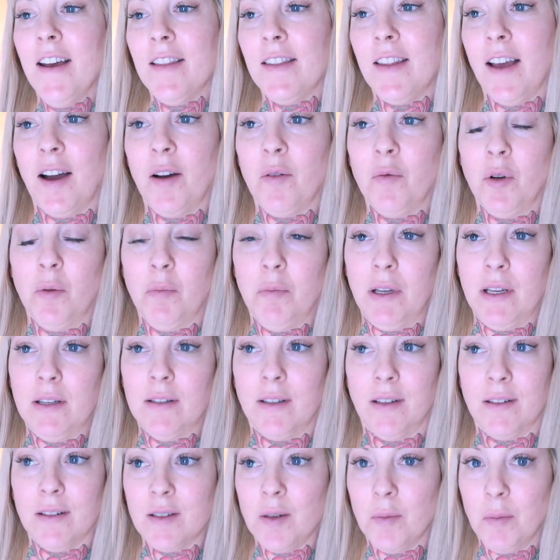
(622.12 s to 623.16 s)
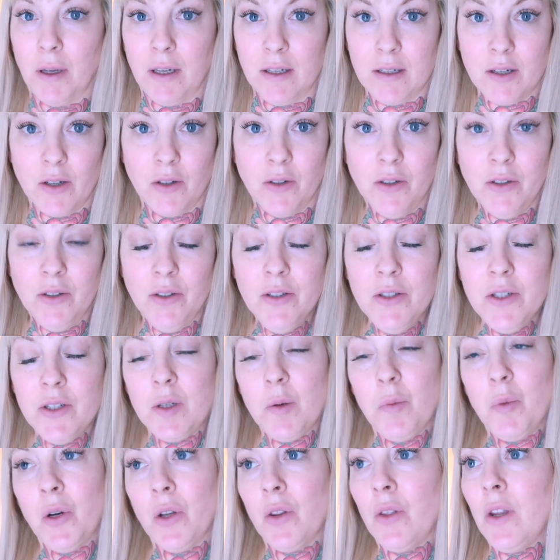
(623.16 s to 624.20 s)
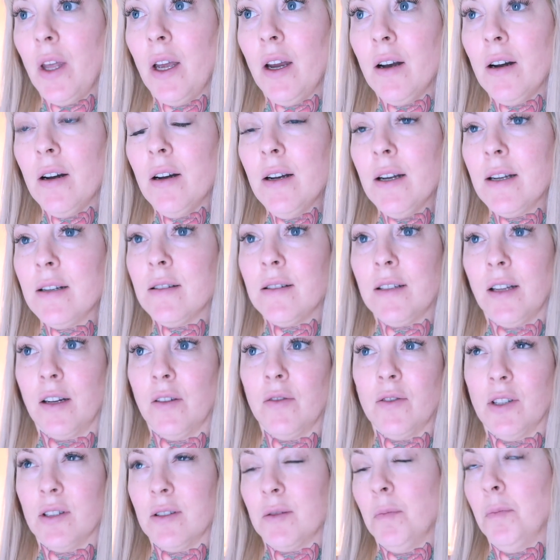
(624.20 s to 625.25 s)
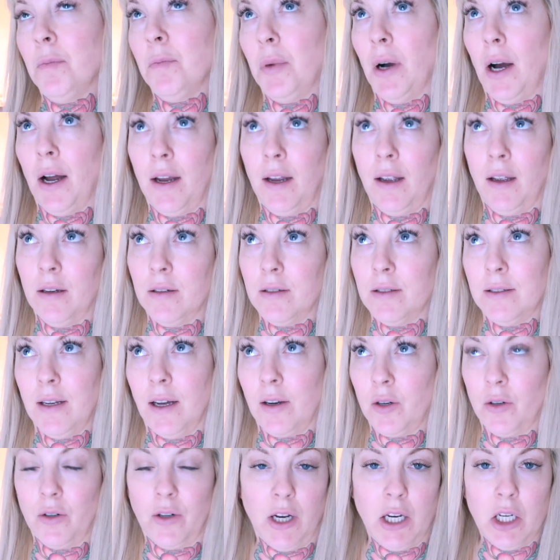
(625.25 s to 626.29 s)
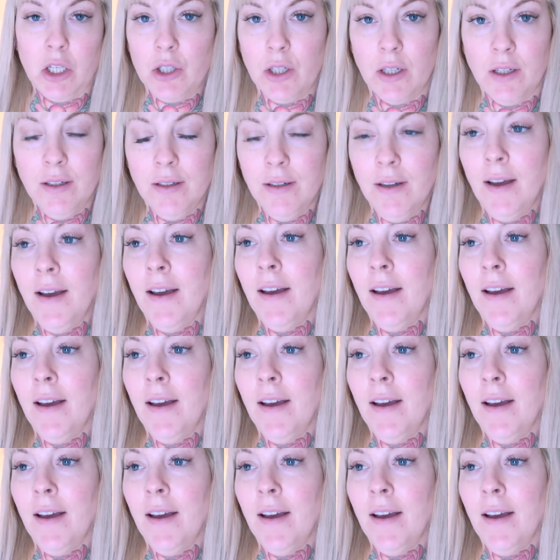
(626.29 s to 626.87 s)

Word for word: that would be sentimental to put there instead of just buying a decoration.